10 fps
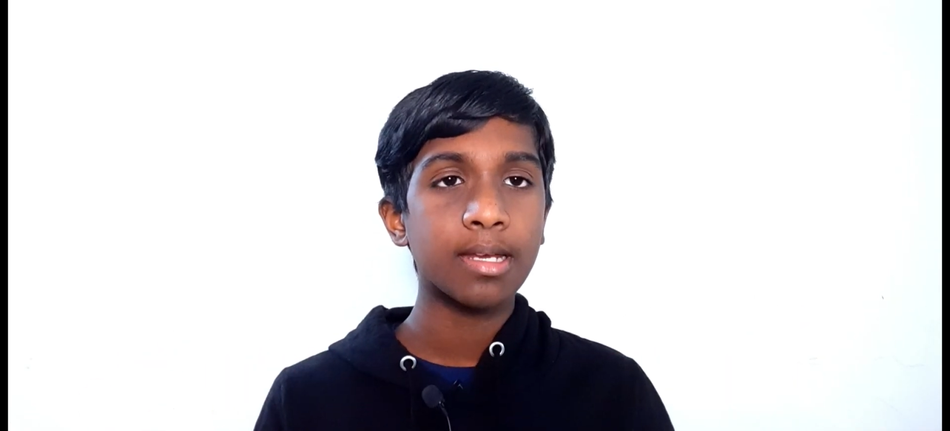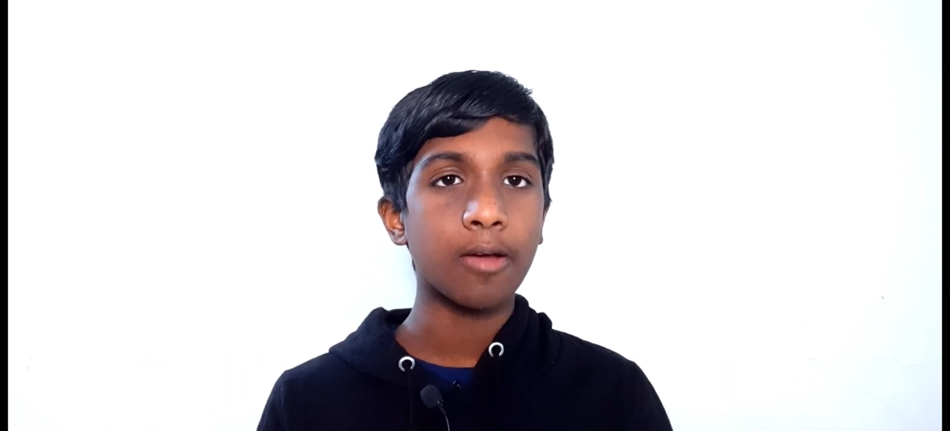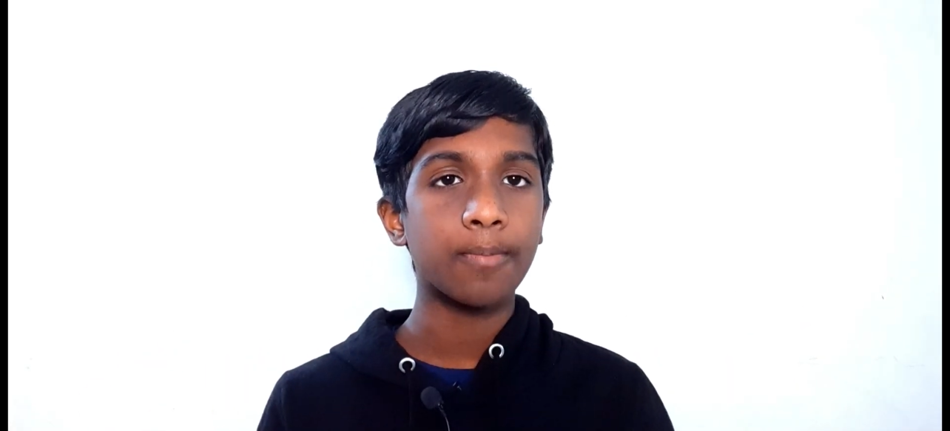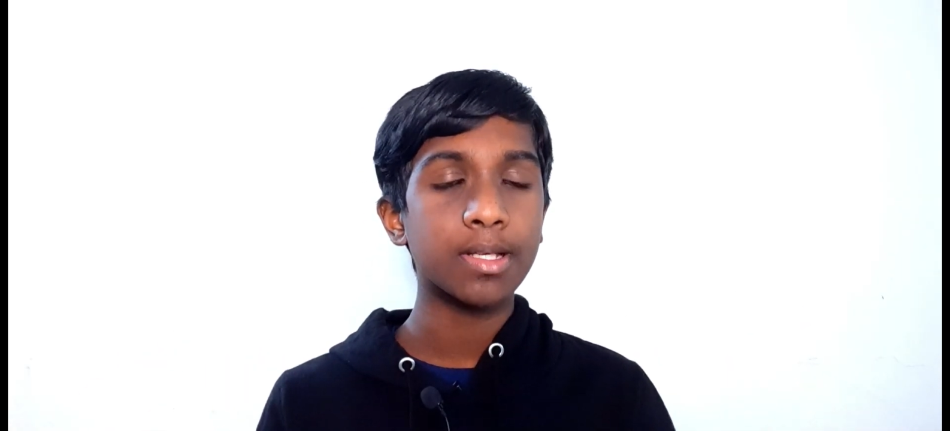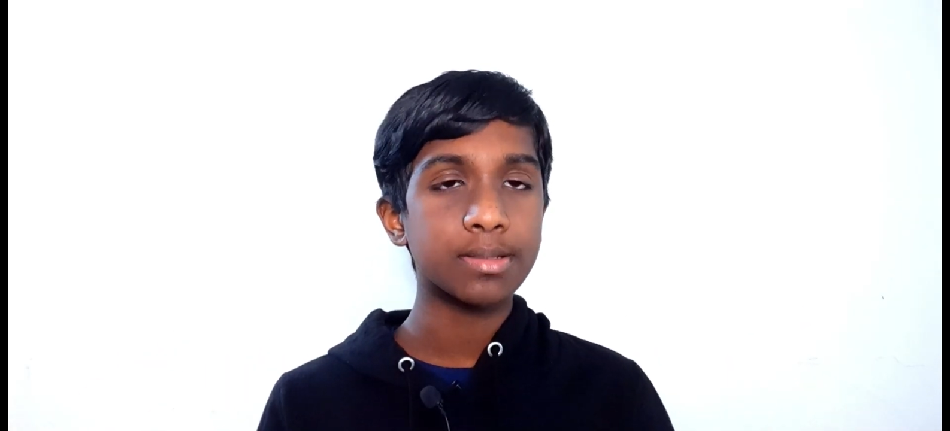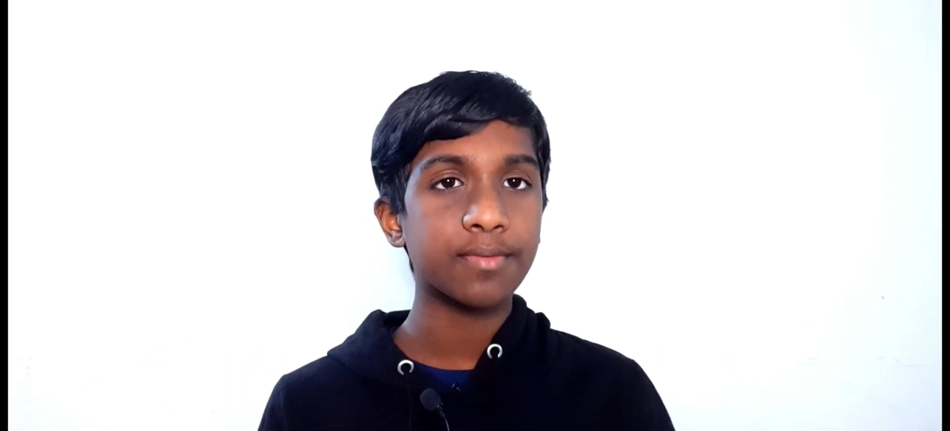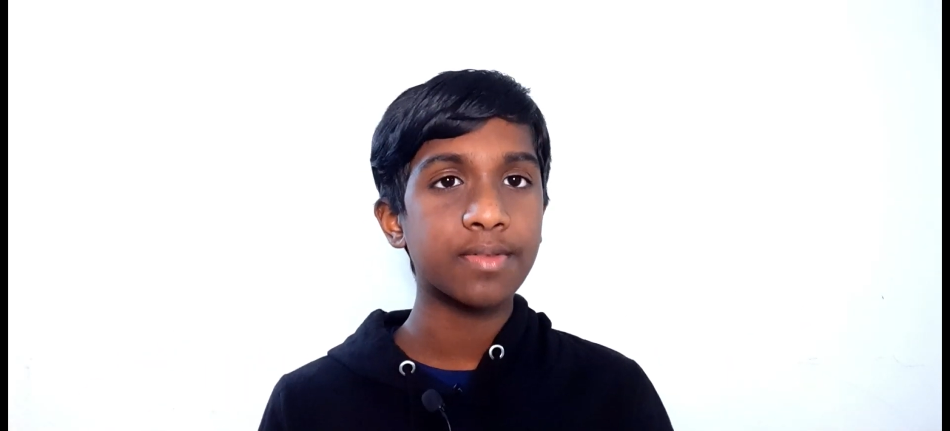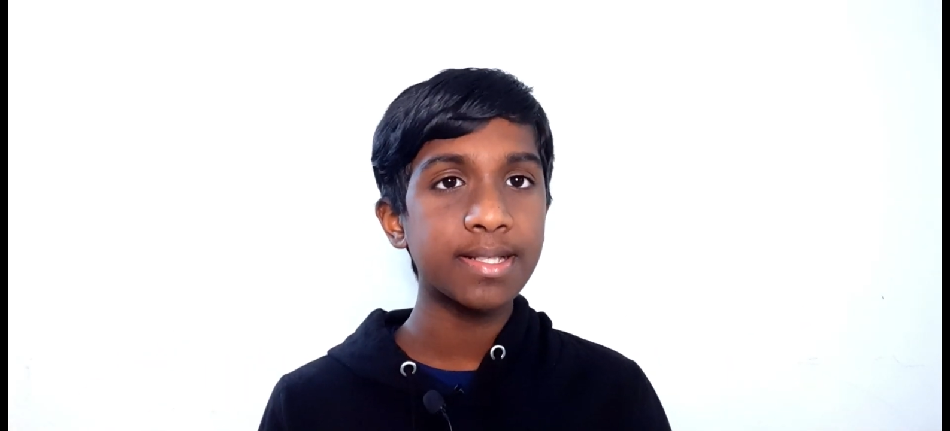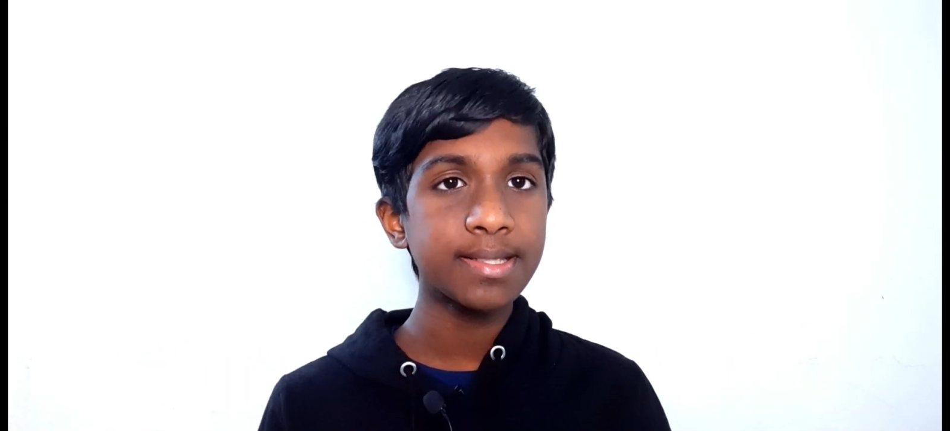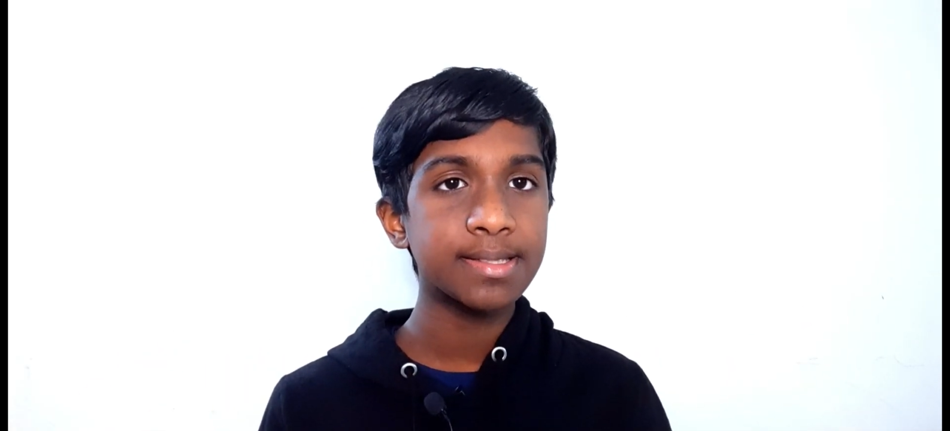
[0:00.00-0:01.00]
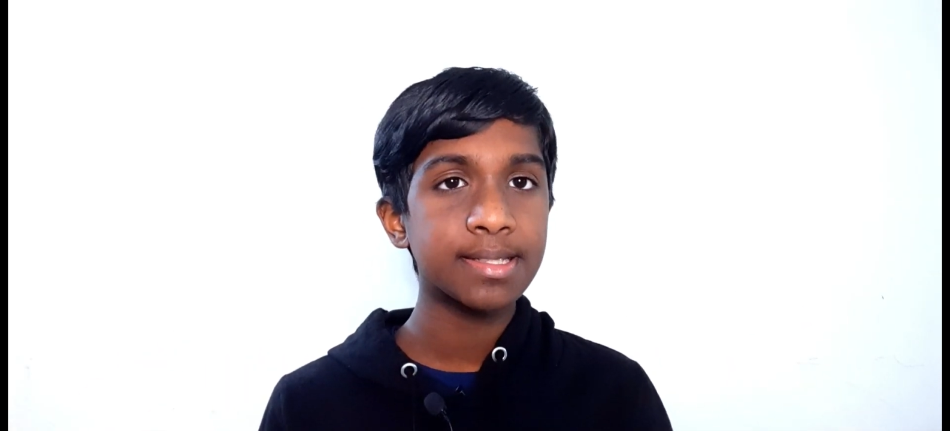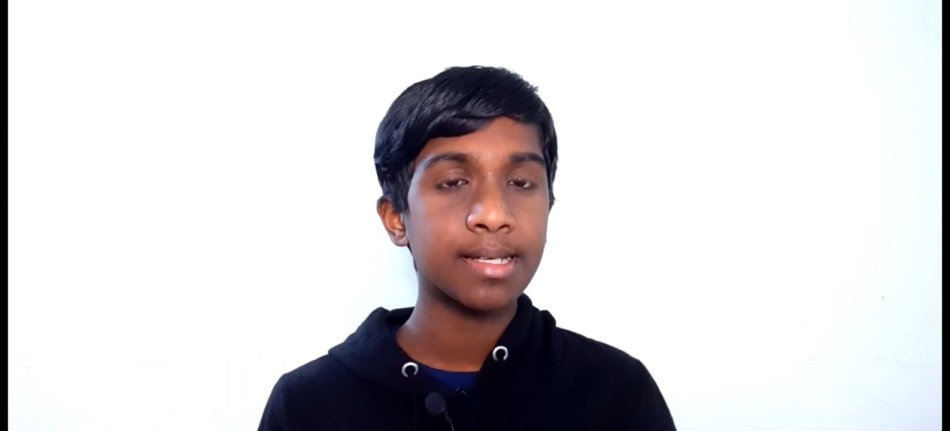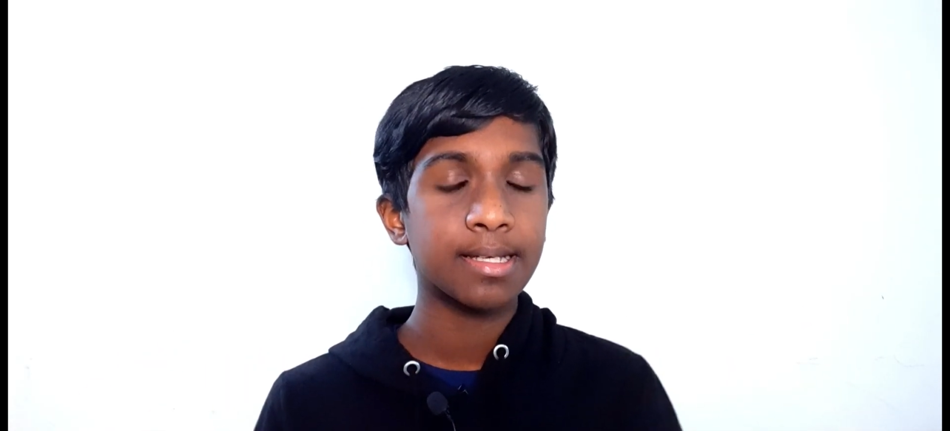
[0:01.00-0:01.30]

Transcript: Now, because of this,